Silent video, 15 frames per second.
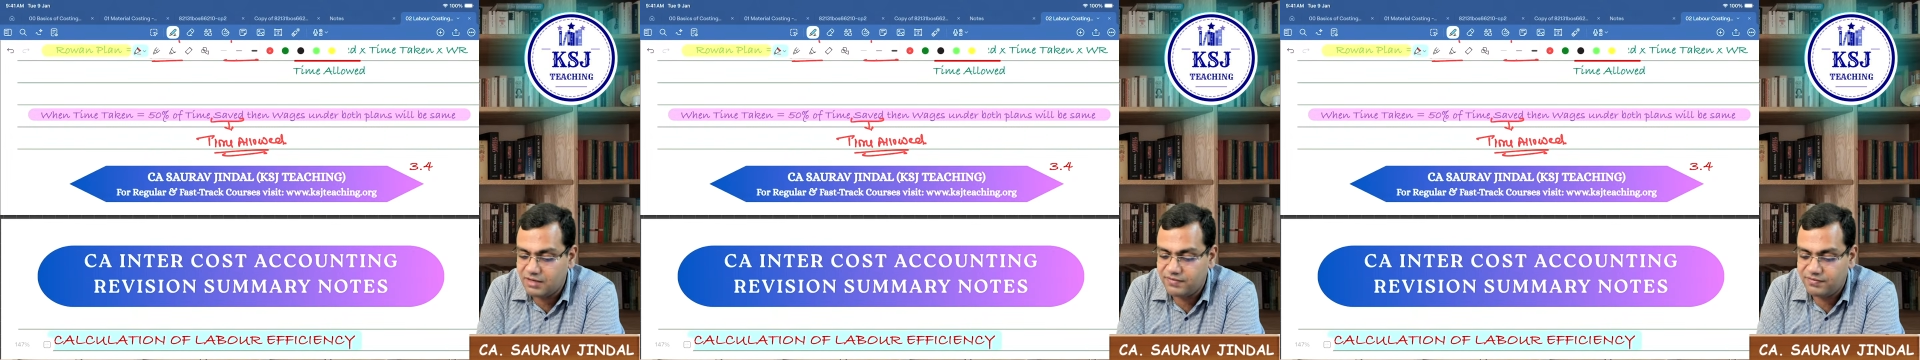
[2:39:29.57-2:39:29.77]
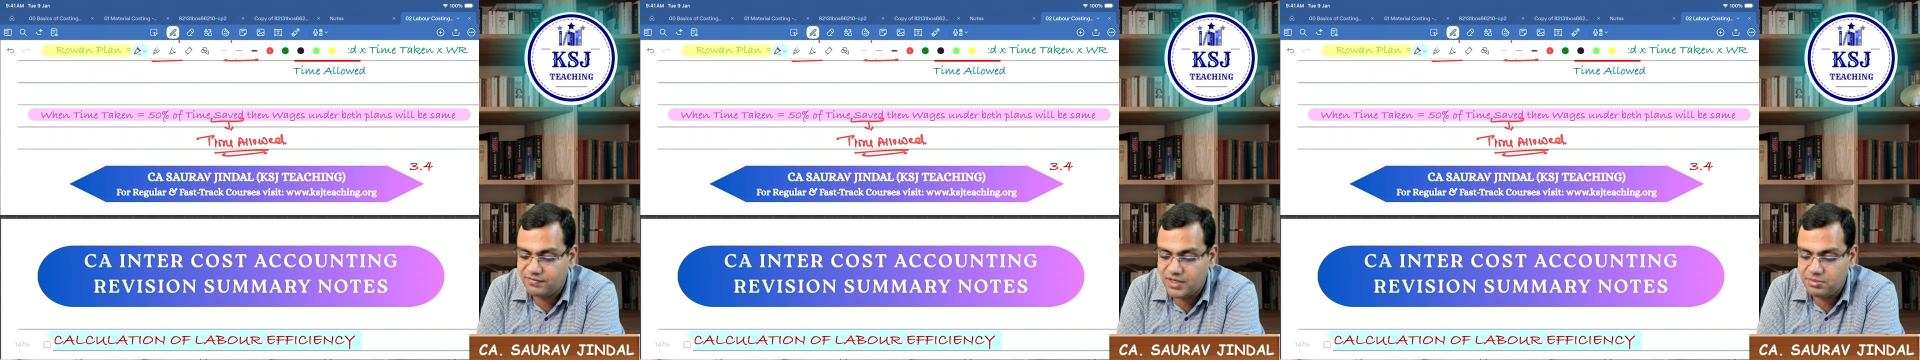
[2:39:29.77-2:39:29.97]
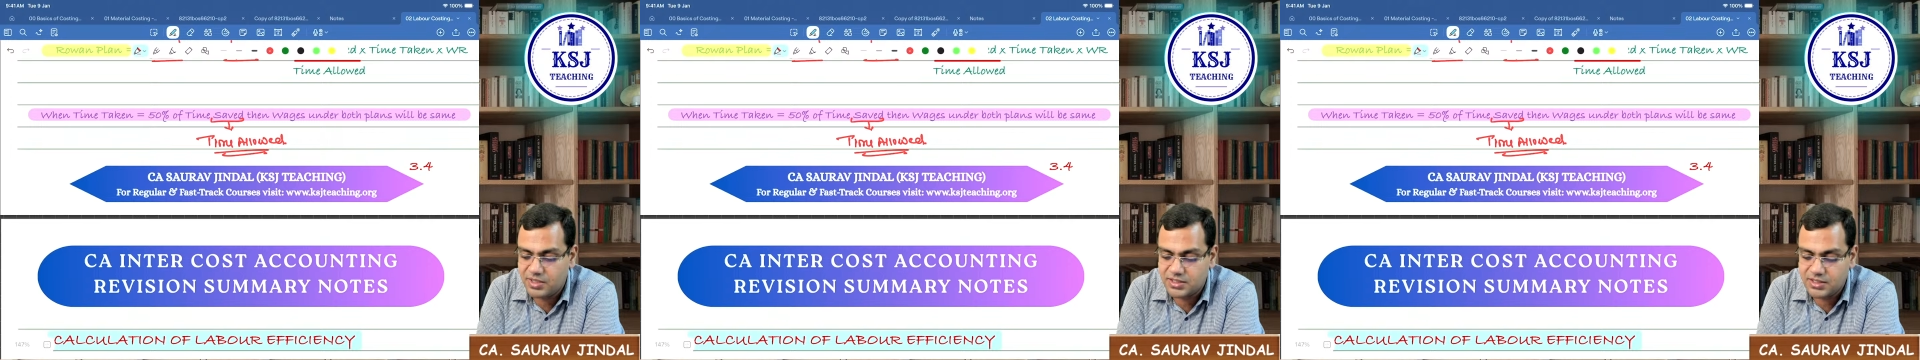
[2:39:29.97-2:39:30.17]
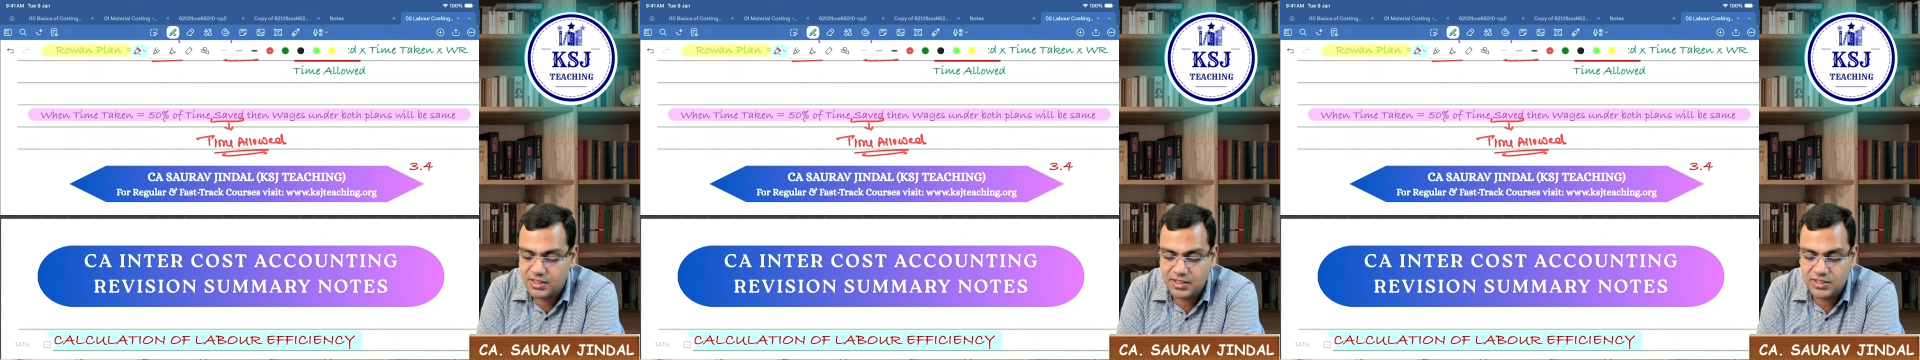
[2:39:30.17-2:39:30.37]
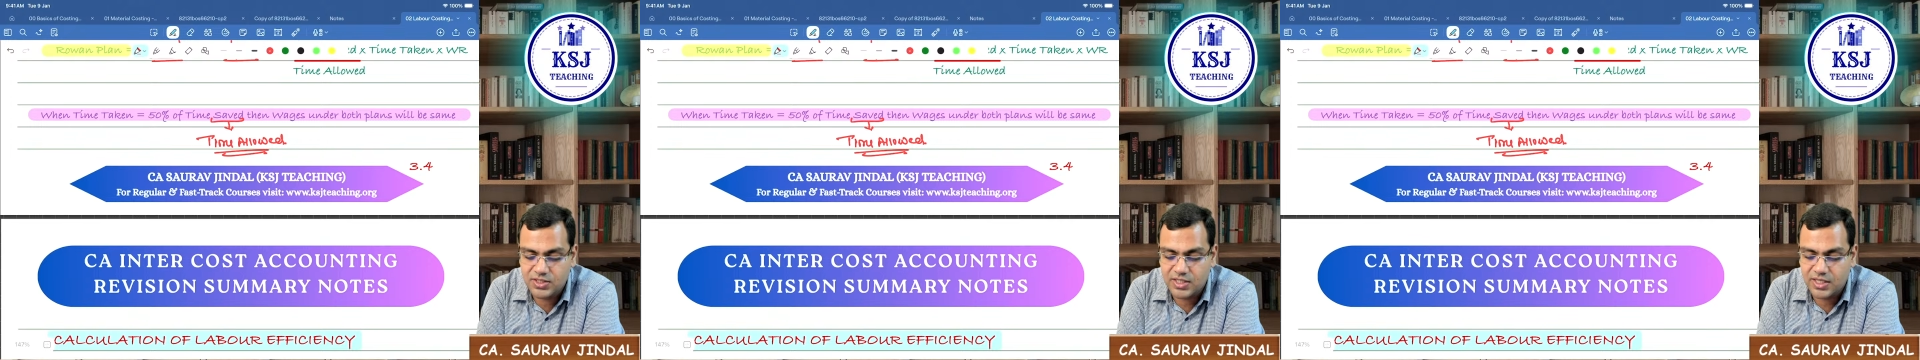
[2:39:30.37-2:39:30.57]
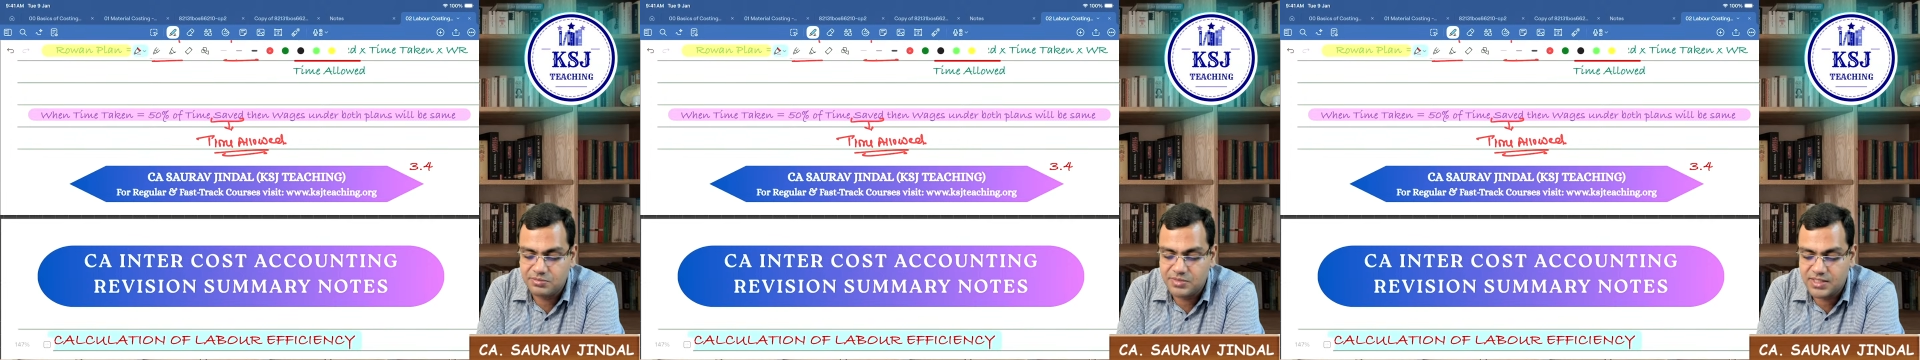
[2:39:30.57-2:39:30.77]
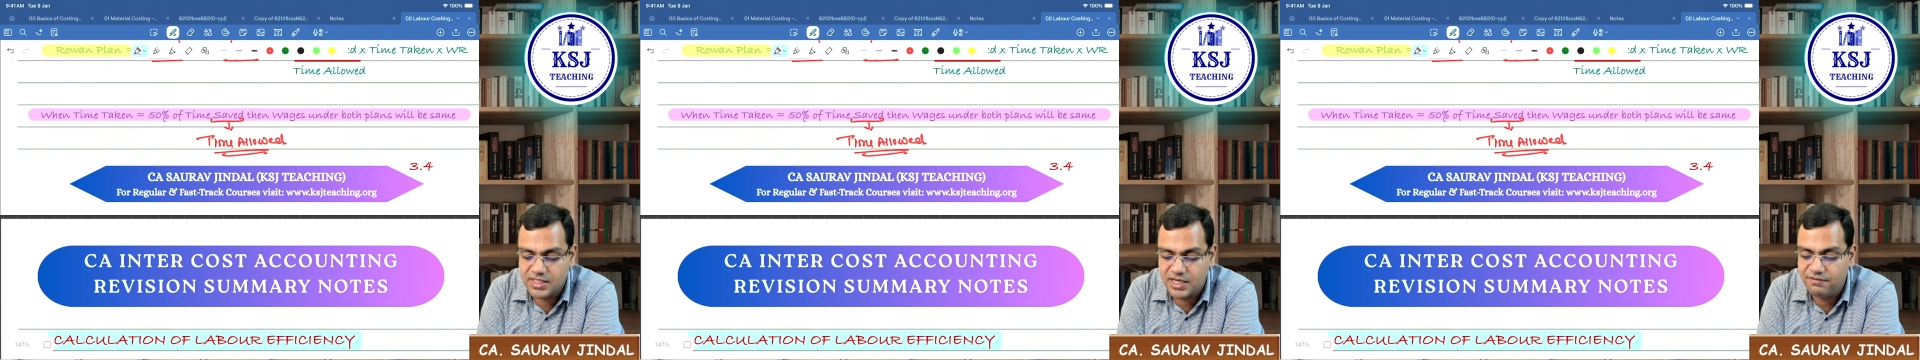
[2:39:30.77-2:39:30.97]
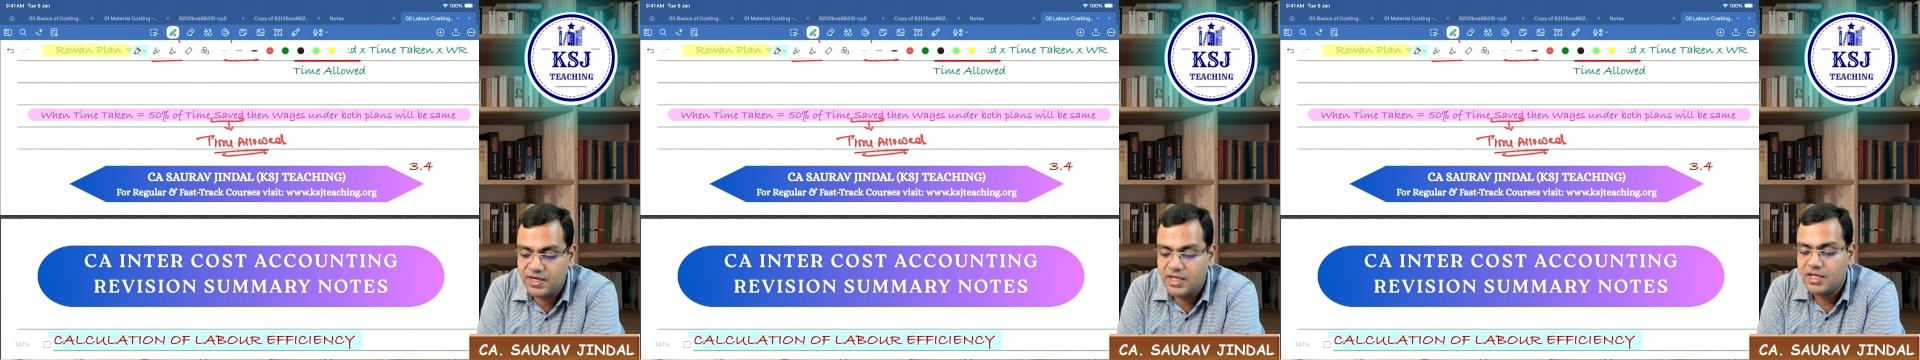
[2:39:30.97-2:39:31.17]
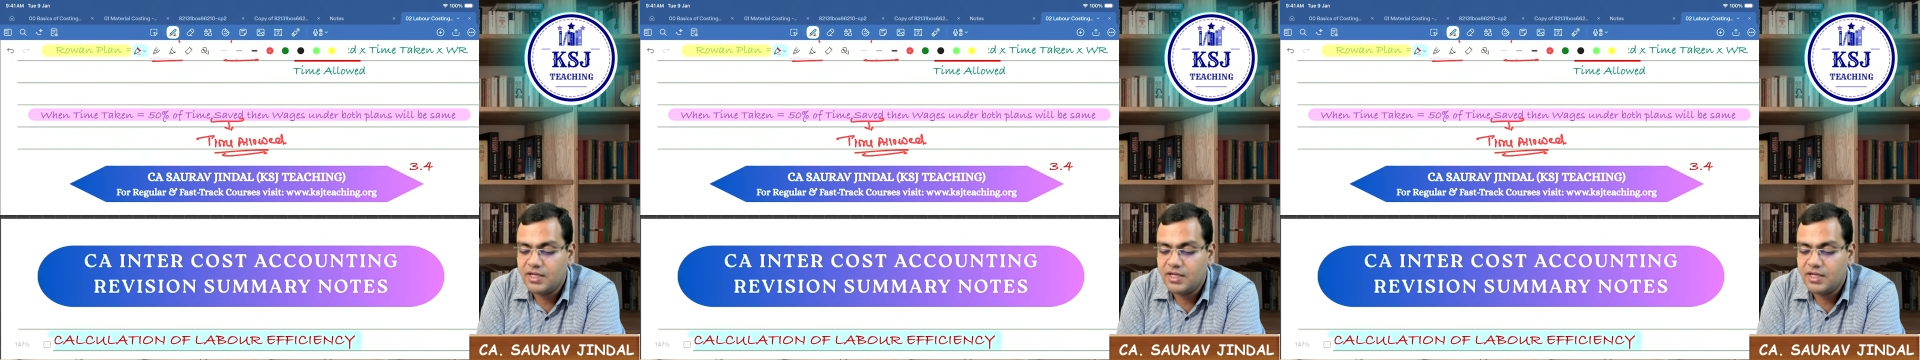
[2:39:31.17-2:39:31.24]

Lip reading: 50% is time saved,